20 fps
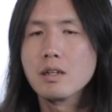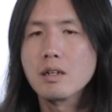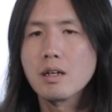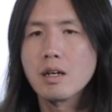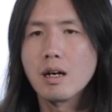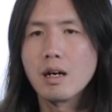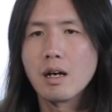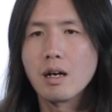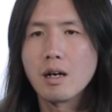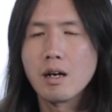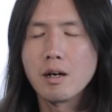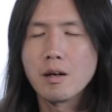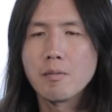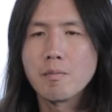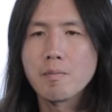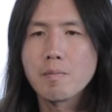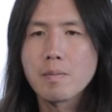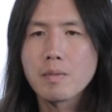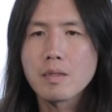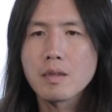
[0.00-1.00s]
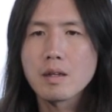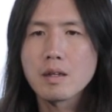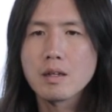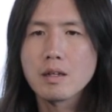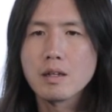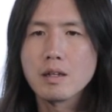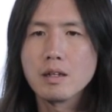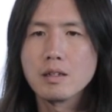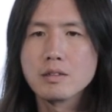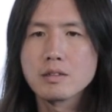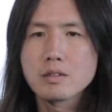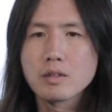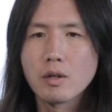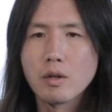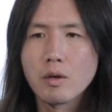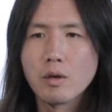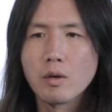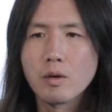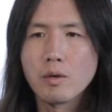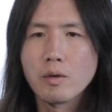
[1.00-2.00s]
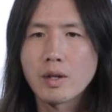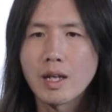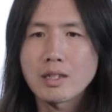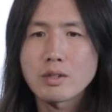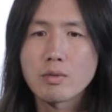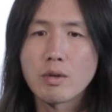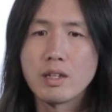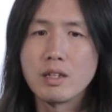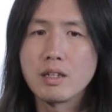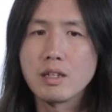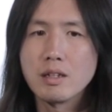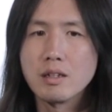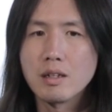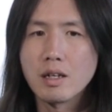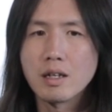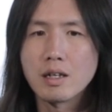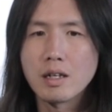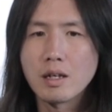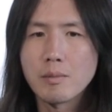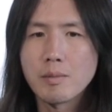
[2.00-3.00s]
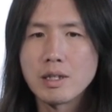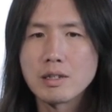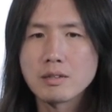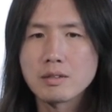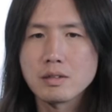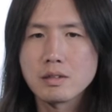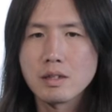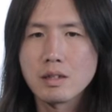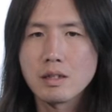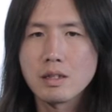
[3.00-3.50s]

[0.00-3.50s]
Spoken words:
And so that's what I did. And I basically